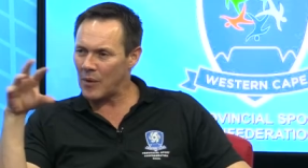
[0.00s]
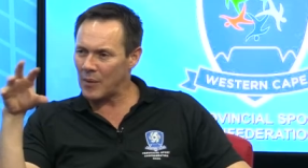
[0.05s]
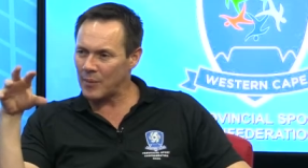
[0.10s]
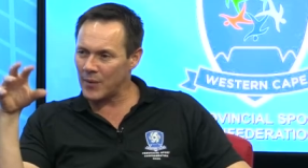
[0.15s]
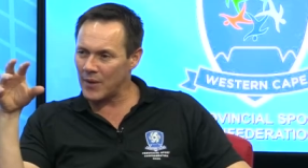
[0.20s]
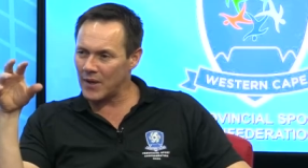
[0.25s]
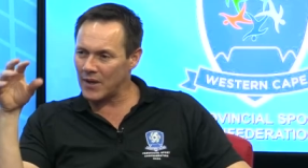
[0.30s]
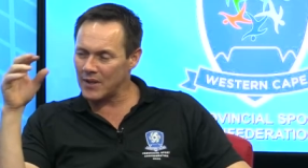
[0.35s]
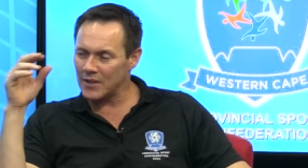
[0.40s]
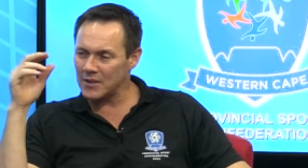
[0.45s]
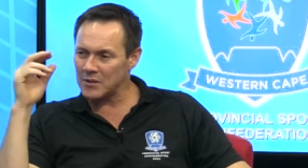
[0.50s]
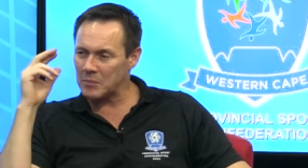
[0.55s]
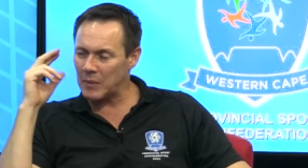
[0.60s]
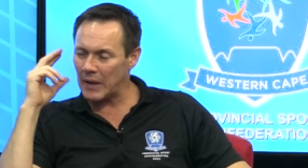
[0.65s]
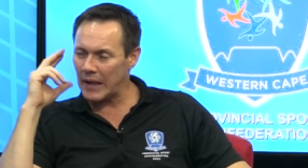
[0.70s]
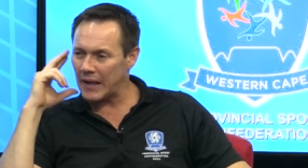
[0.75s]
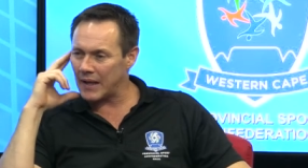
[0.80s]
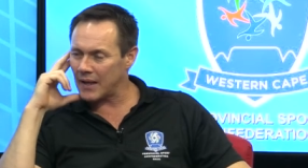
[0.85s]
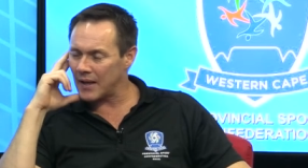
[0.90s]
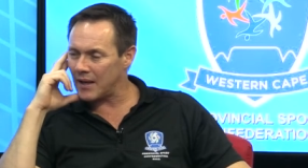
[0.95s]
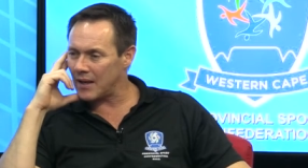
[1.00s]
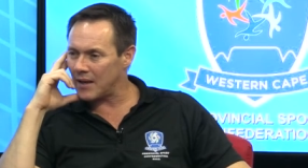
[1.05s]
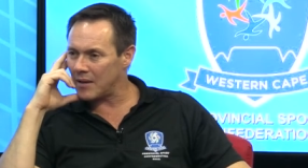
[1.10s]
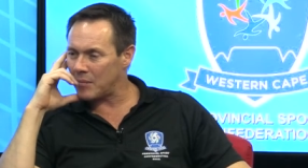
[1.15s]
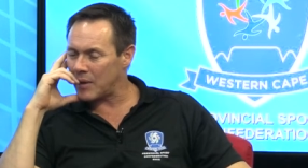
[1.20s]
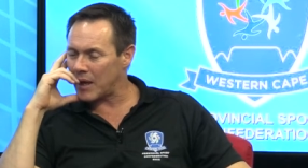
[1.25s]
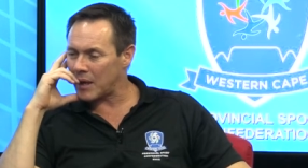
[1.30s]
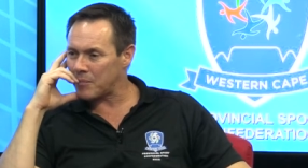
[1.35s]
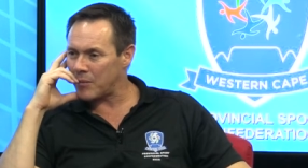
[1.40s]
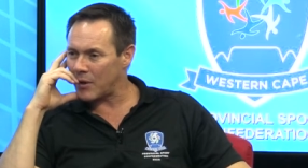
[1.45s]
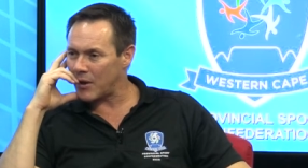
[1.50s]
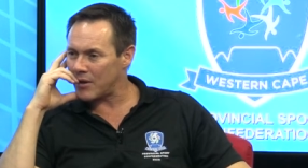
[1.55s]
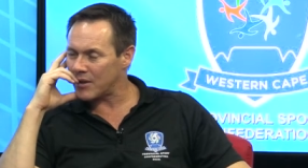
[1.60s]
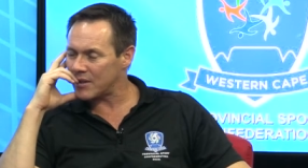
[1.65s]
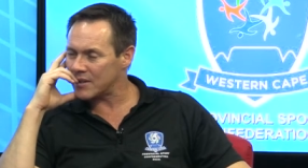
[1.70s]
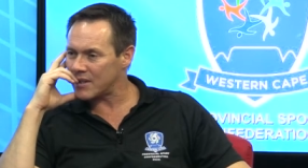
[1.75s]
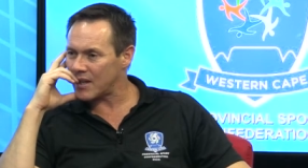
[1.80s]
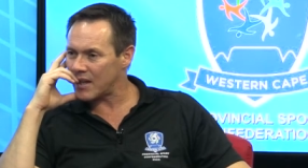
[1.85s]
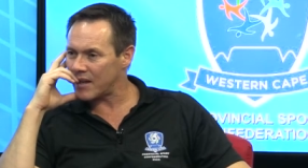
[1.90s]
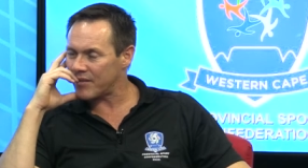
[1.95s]
popular is black, uh, black powder
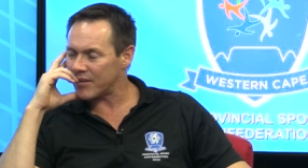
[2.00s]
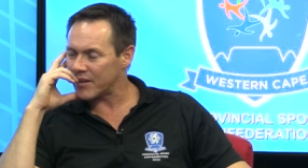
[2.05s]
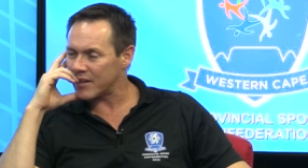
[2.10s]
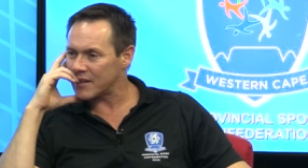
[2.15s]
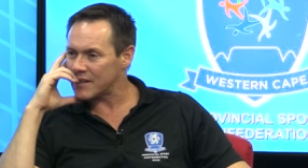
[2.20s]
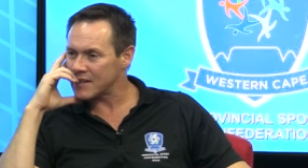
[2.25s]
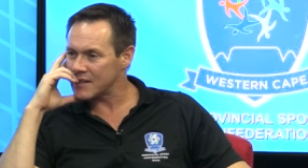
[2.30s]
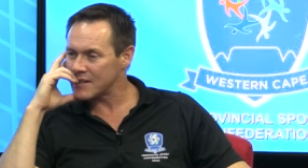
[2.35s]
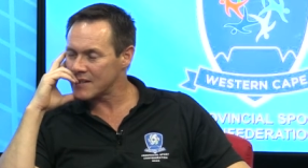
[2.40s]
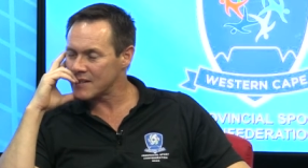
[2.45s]
in South Africa?